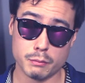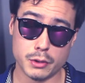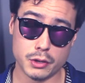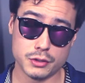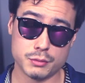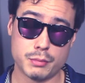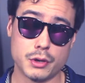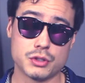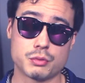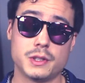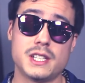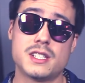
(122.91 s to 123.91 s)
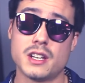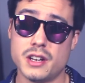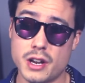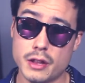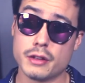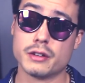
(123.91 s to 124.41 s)
Bose released
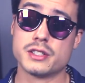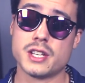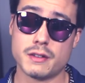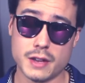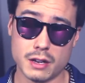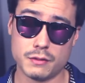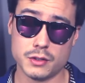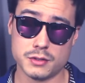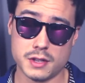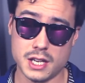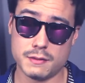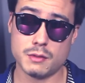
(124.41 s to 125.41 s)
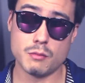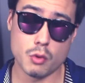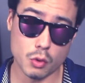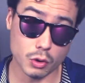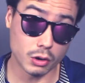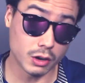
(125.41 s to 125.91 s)
another set of headphones with even
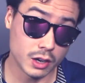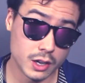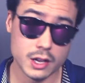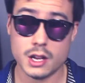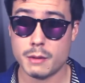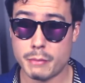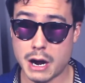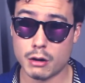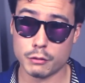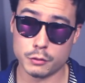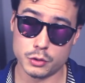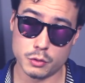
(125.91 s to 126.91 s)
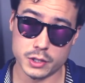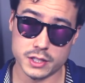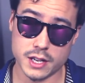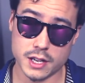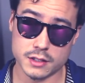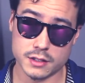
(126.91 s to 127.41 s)
more powerful noise
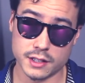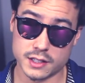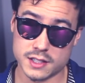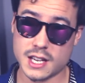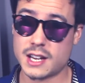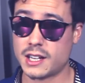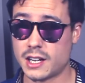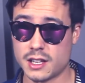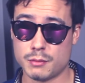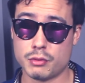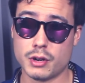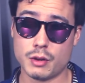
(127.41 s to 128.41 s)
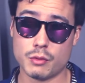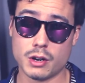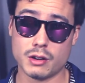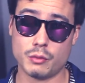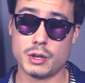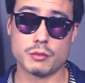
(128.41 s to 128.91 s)
canceling. And it's kind of gotten to the point
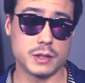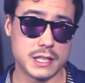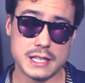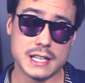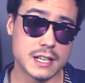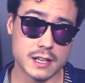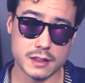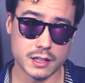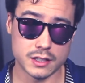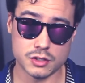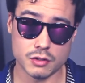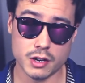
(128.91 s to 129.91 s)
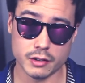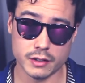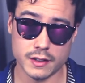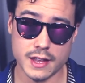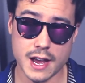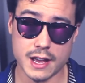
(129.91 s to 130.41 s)
where we don't really need anything stronger
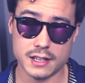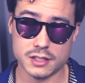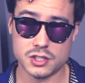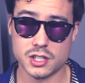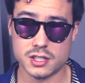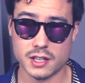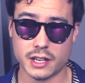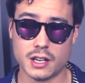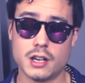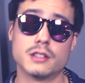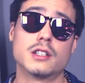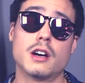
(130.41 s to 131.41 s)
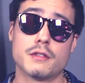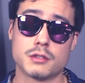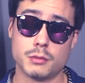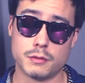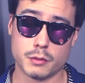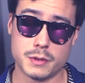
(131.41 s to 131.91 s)
than that. It is just
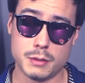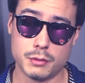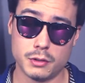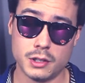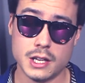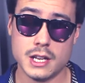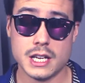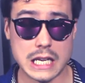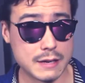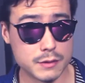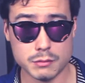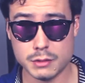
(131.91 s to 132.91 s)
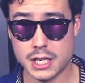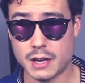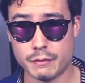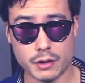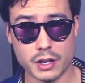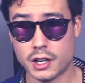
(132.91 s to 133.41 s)
uncomfortable for people. Even me, I'm
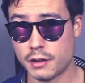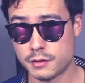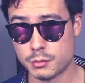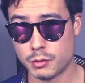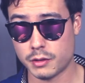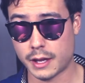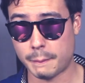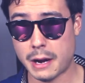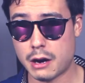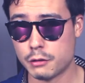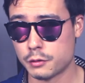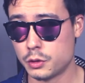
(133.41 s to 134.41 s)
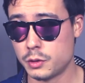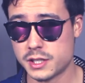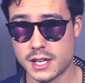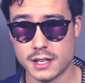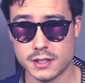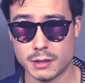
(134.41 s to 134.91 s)
very comfortable with powerful noise
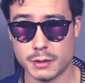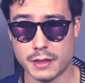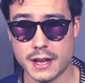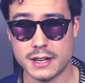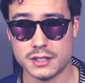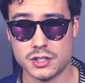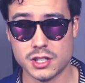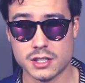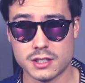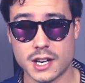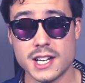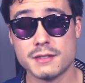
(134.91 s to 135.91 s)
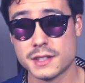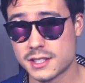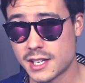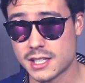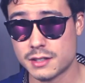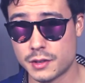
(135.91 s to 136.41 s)
canceling, but that is just kind of
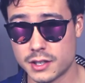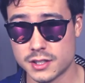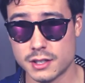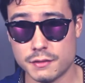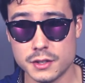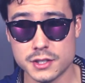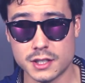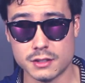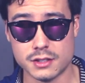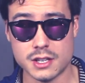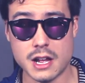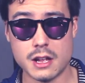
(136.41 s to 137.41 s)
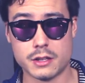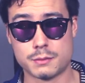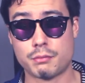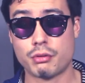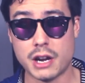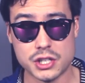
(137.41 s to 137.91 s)
excessive, honestly. It feels like there's
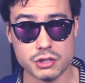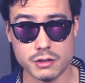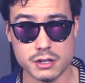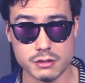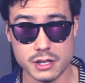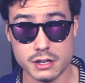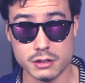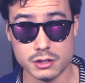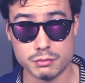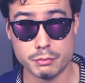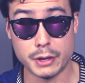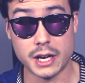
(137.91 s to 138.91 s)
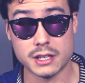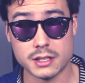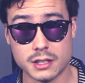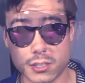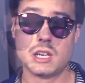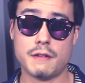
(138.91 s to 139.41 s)
pressure in your ears. But
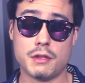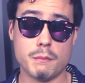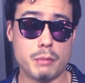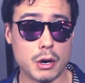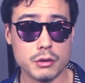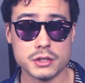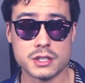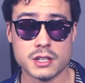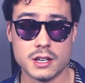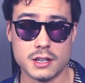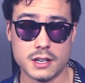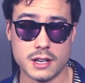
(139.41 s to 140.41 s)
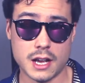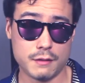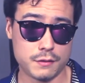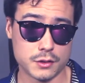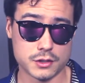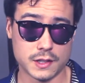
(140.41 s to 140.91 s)
if the Bose
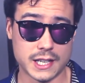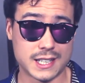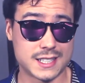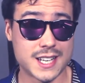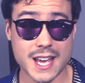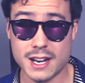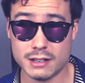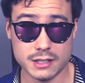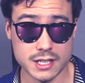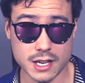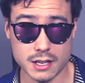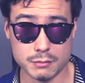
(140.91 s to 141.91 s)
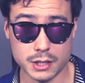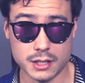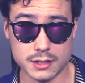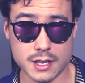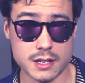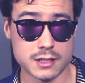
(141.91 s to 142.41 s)
headphones are a 10 out of 10,
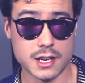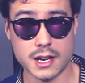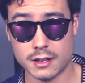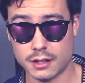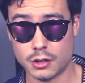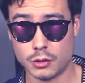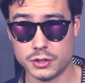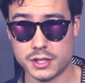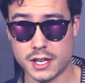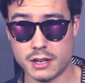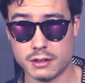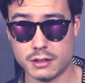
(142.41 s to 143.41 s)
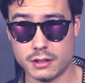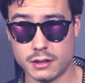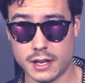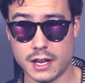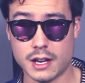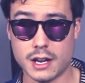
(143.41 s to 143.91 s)
because that is kind of the gold standard.
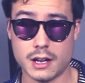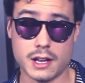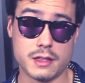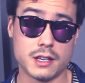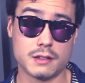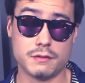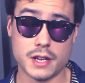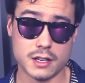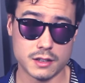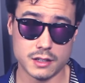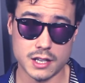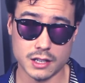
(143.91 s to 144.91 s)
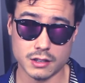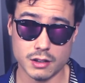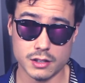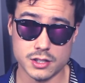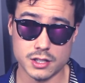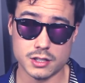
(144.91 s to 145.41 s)
They, I think, invented the
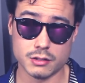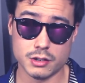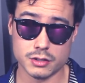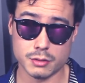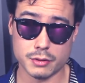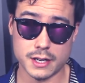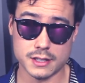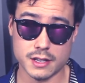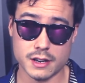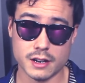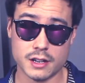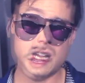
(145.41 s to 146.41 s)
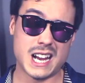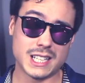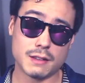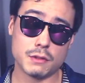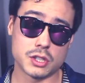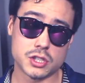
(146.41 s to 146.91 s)
technology, so no surprise there. I'd
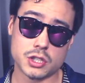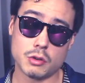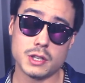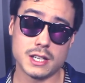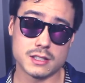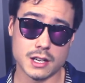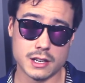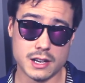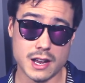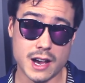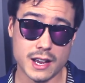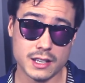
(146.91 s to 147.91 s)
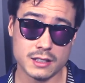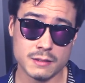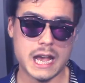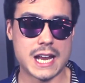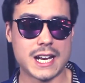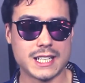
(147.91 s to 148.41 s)
give the Sonys a 9,
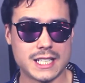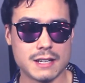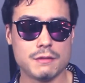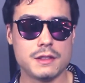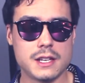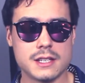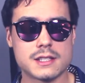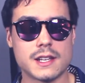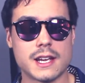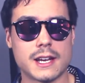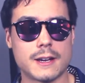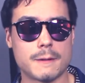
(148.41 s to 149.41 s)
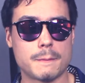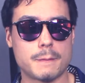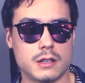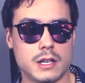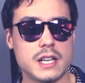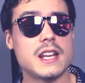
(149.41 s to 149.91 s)
and I'd give these an
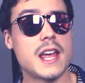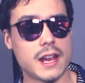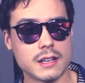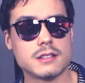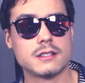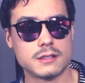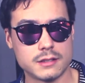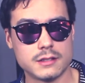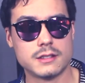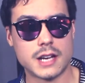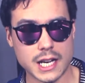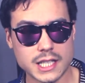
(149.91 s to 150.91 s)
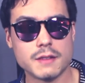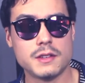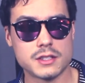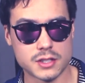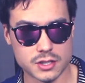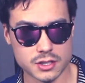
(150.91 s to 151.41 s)
8. I'd give
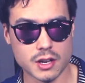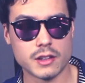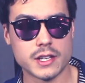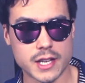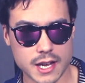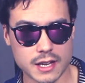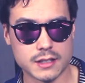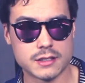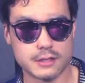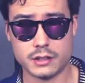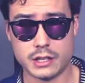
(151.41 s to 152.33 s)
these a solid 8.